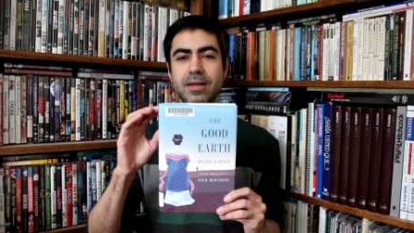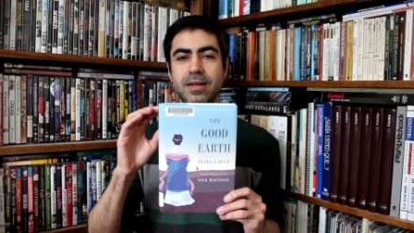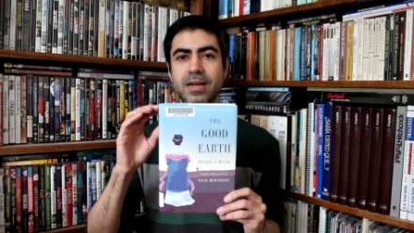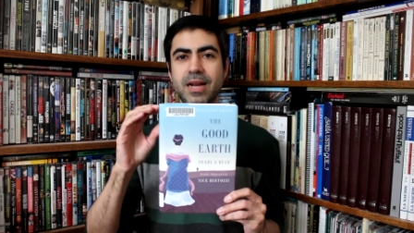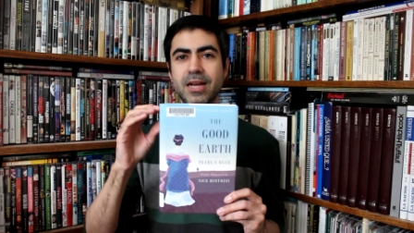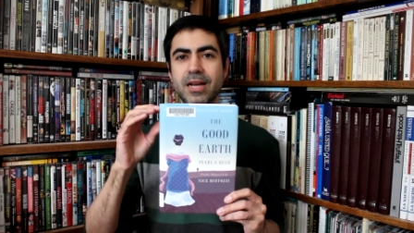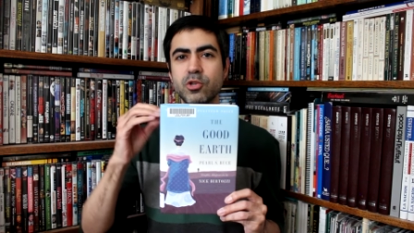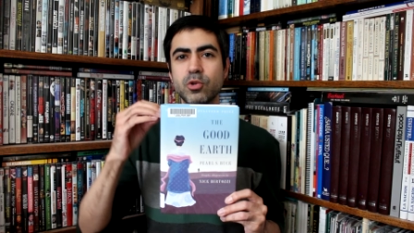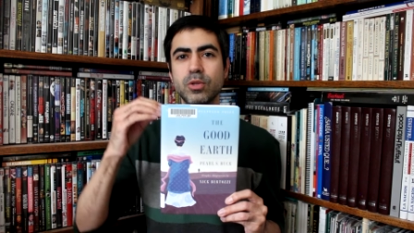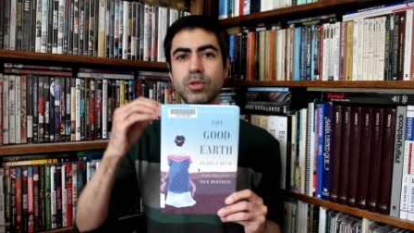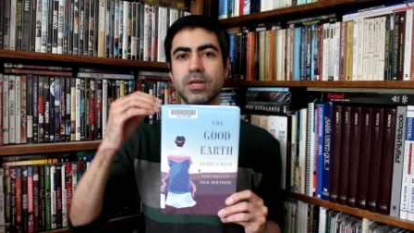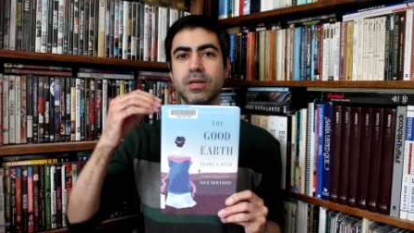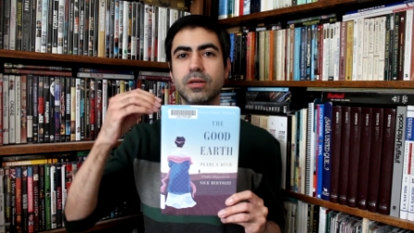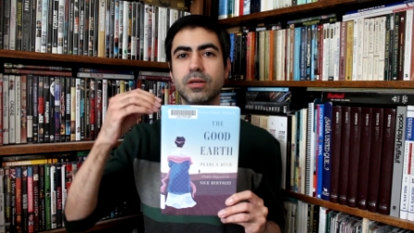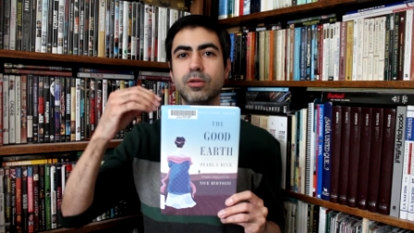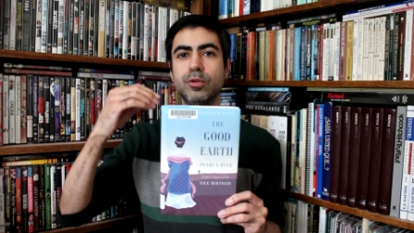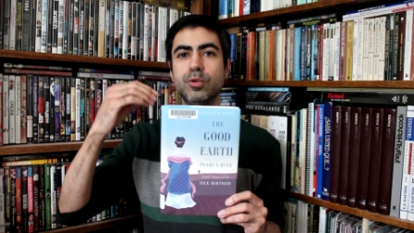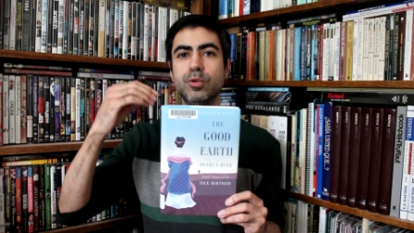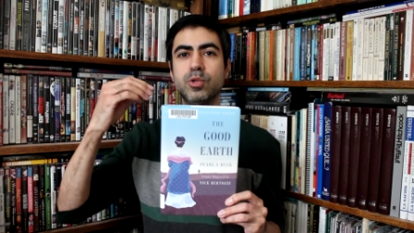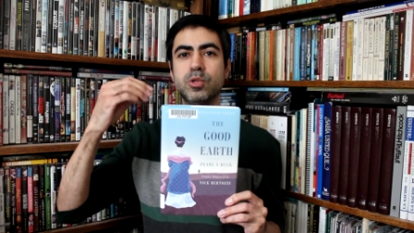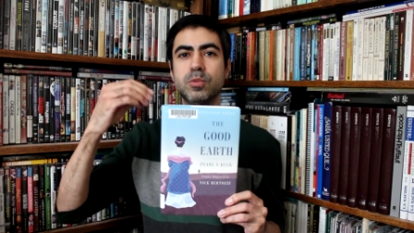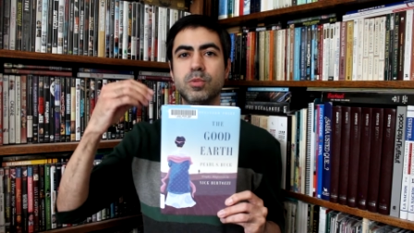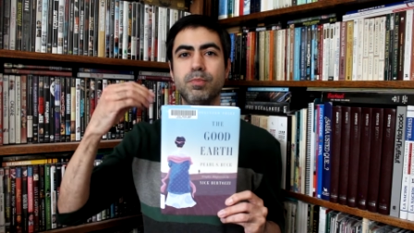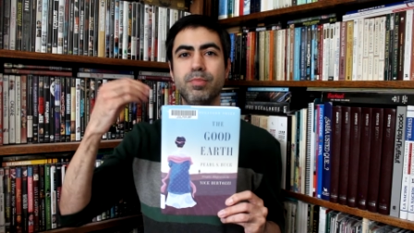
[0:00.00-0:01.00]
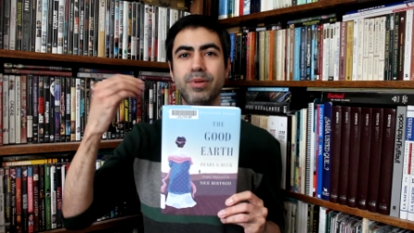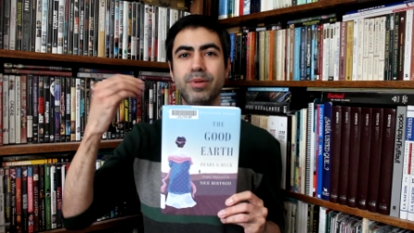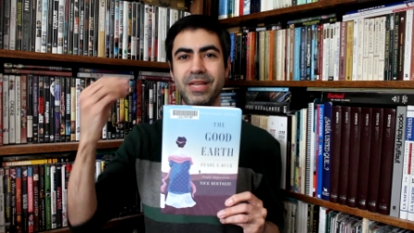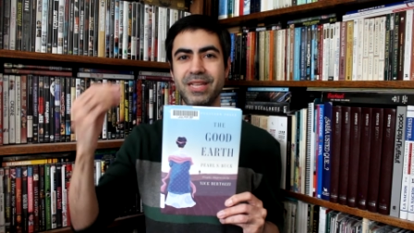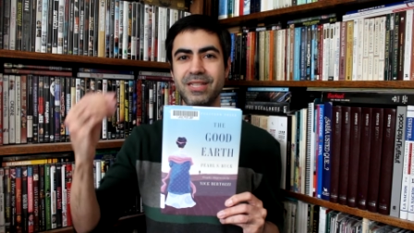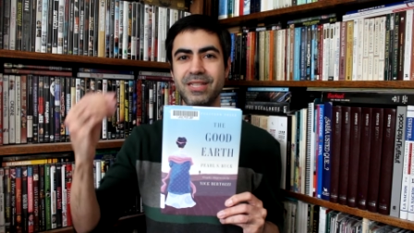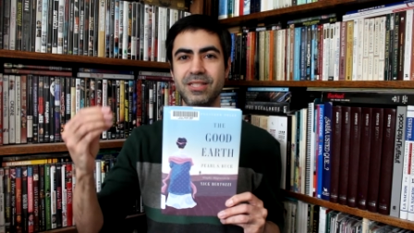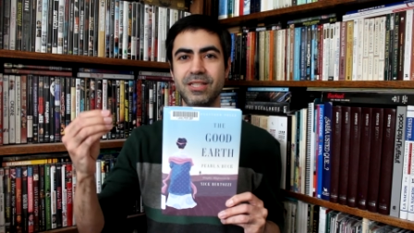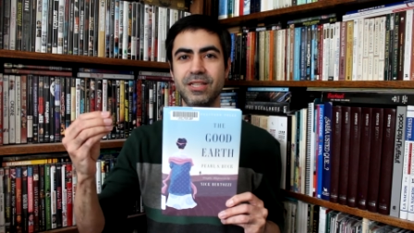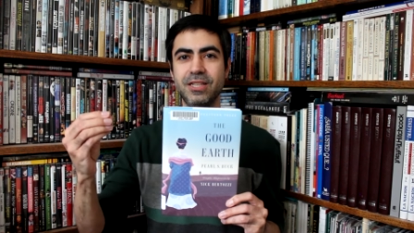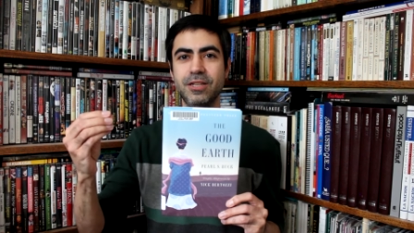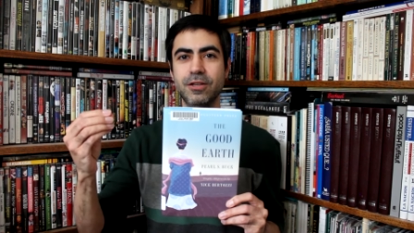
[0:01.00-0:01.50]
it actually includes
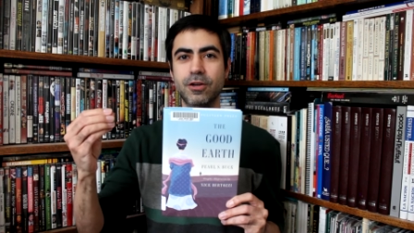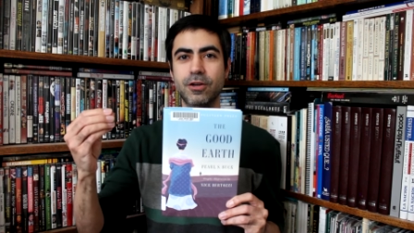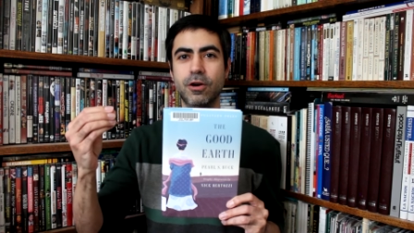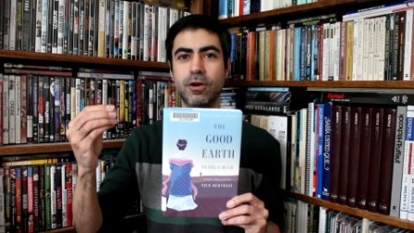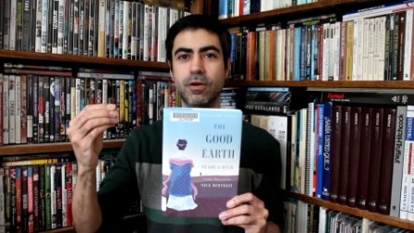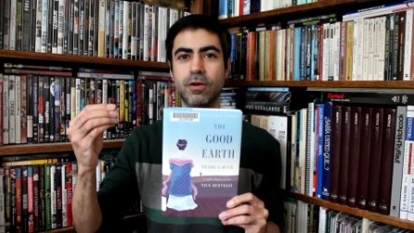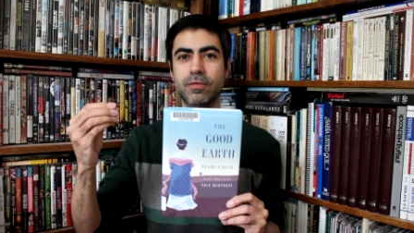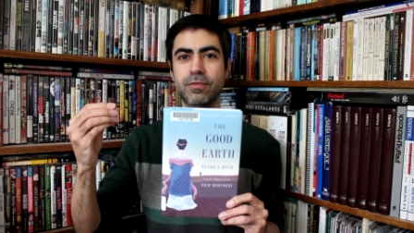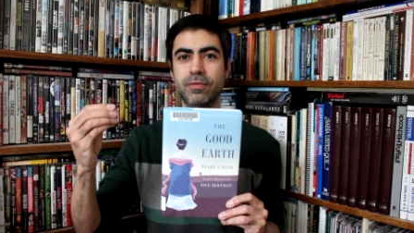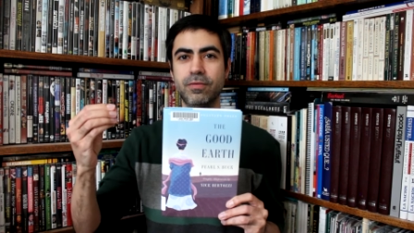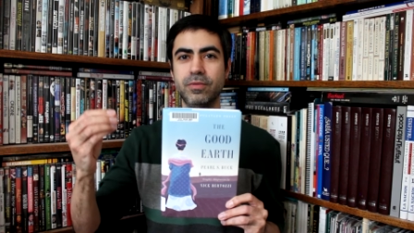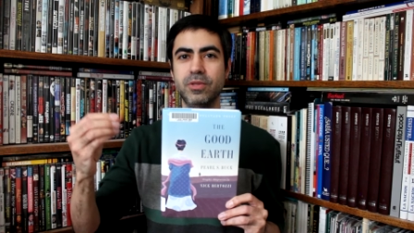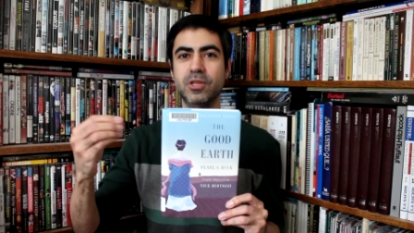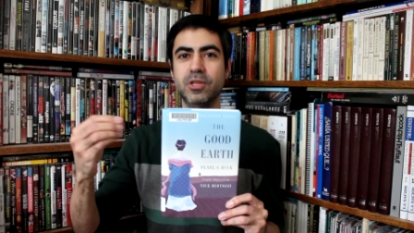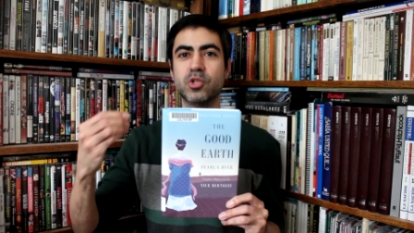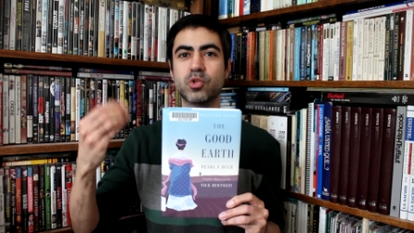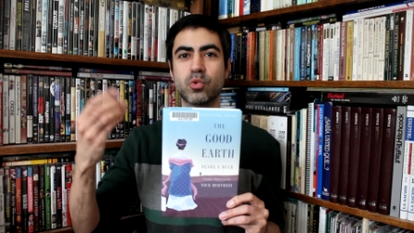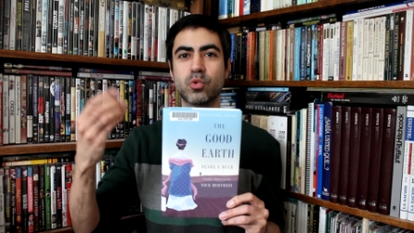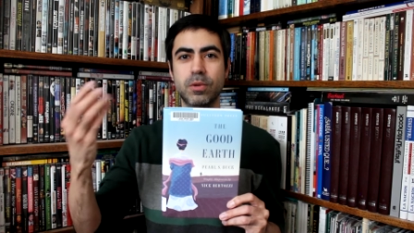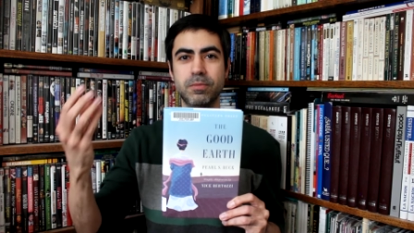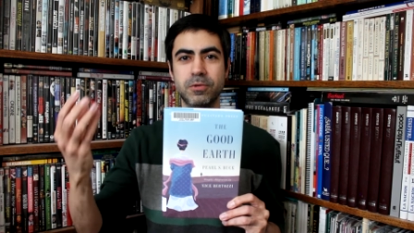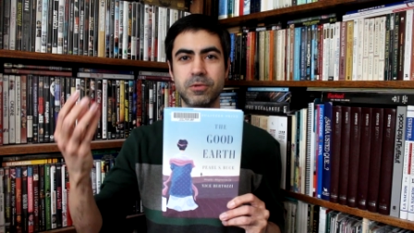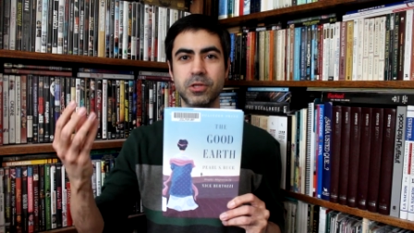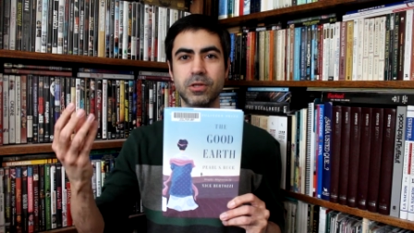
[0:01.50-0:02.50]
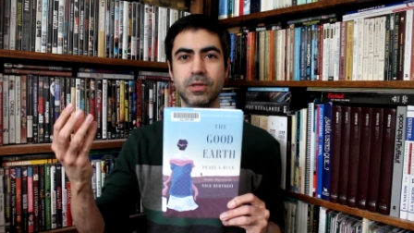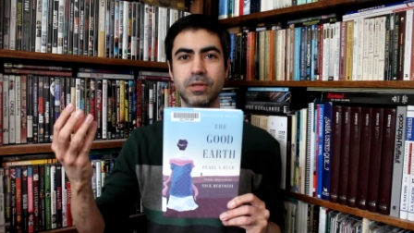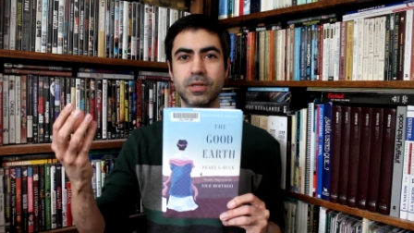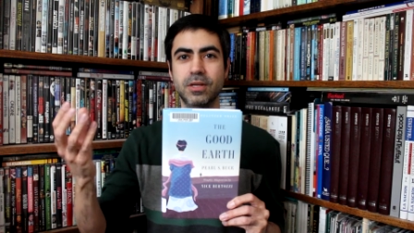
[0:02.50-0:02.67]
plenty of description.